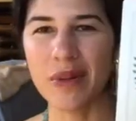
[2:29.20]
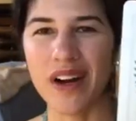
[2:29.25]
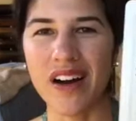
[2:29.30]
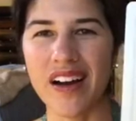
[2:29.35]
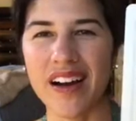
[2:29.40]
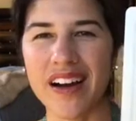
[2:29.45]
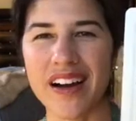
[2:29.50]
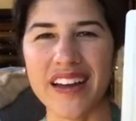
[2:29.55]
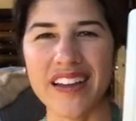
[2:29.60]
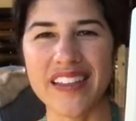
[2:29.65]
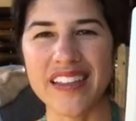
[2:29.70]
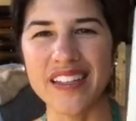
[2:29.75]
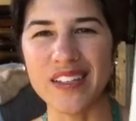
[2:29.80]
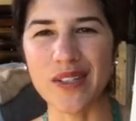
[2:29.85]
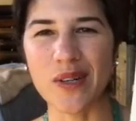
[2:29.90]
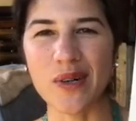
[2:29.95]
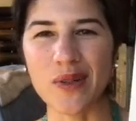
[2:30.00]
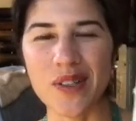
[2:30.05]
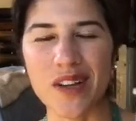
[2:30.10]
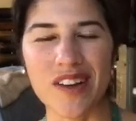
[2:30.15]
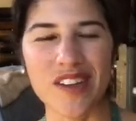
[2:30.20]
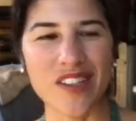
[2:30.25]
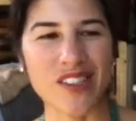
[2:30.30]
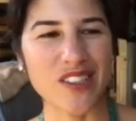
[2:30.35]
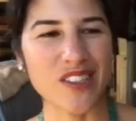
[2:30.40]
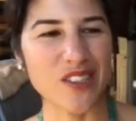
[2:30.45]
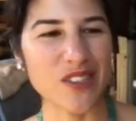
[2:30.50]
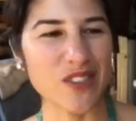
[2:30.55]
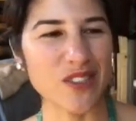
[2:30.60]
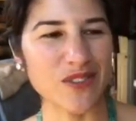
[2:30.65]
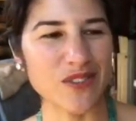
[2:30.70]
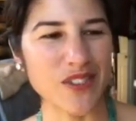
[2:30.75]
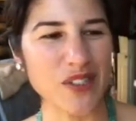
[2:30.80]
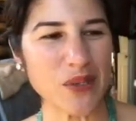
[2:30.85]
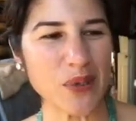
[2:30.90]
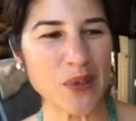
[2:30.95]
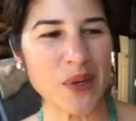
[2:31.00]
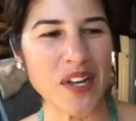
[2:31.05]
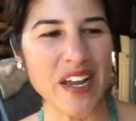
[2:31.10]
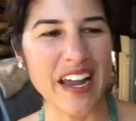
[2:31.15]
behind that no longer serve
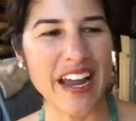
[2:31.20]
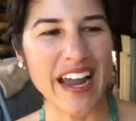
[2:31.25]
you.